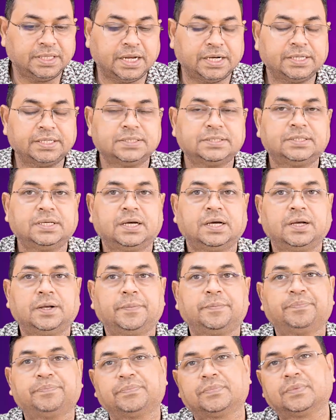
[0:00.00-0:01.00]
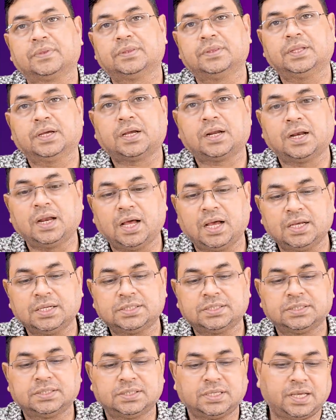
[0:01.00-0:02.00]
that is the
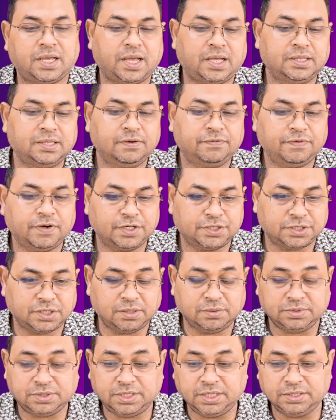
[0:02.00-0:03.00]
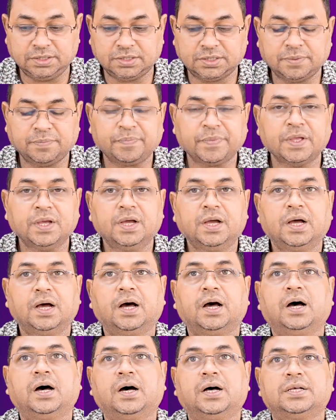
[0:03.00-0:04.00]
class and the function. Since
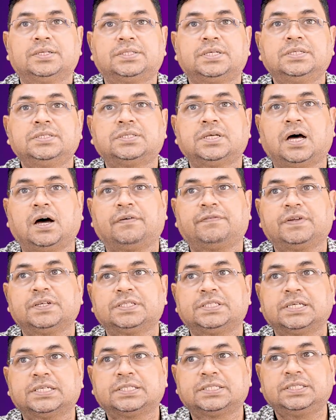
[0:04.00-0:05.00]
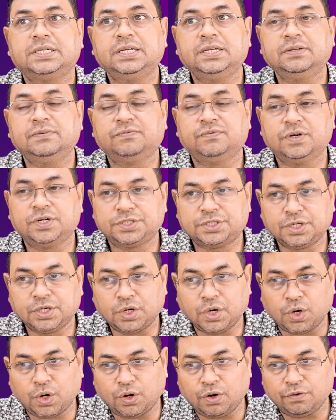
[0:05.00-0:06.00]
after 16
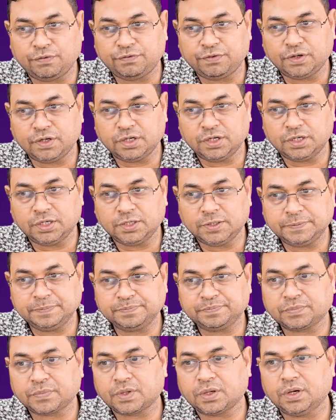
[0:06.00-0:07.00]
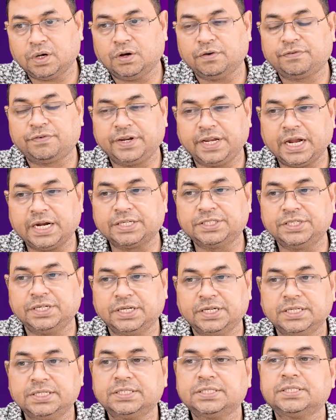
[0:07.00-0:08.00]
version of
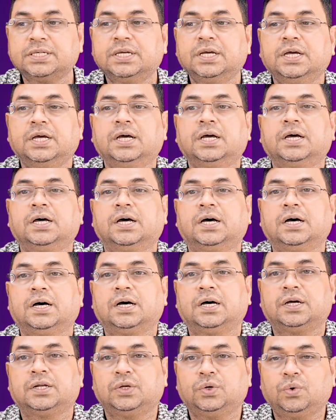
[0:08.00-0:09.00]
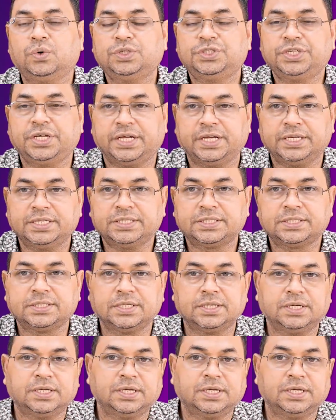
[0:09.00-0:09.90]
React.js, Node.js,